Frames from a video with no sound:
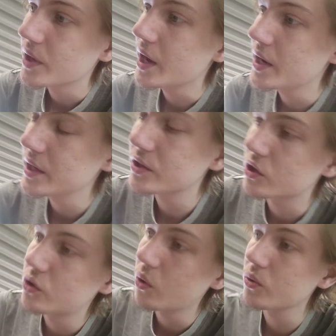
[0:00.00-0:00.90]
any of the
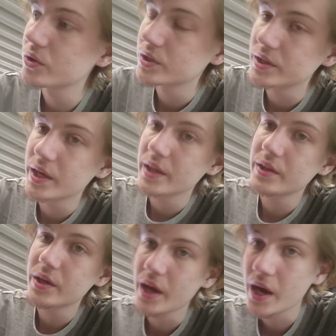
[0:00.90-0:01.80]
coolant in there
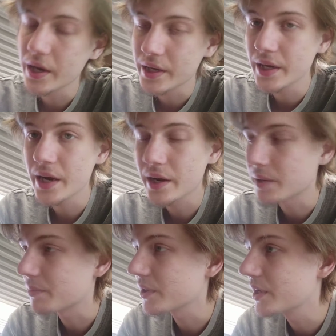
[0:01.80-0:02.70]
you can't get out
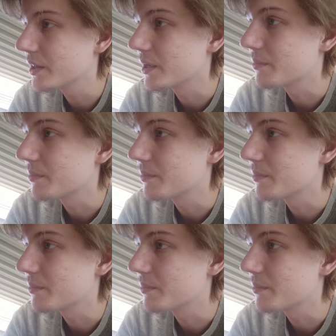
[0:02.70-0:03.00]
completely,